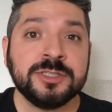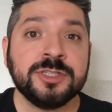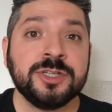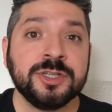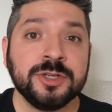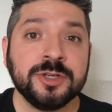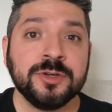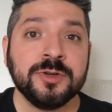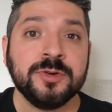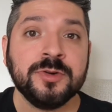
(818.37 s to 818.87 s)

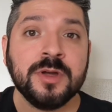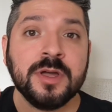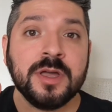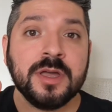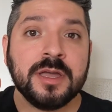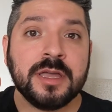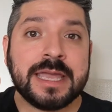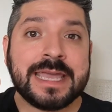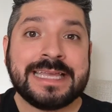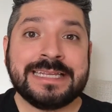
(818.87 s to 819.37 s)
Two,
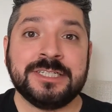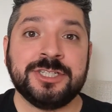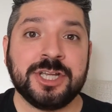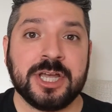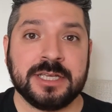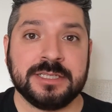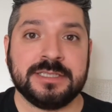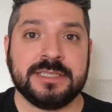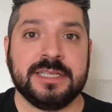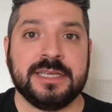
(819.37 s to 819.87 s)

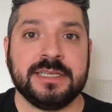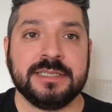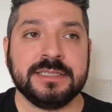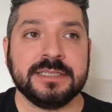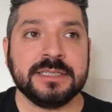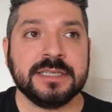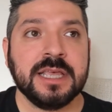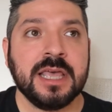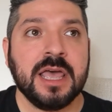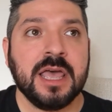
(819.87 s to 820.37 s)

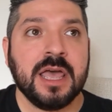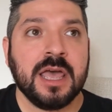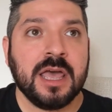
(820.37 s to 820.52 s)
injustice.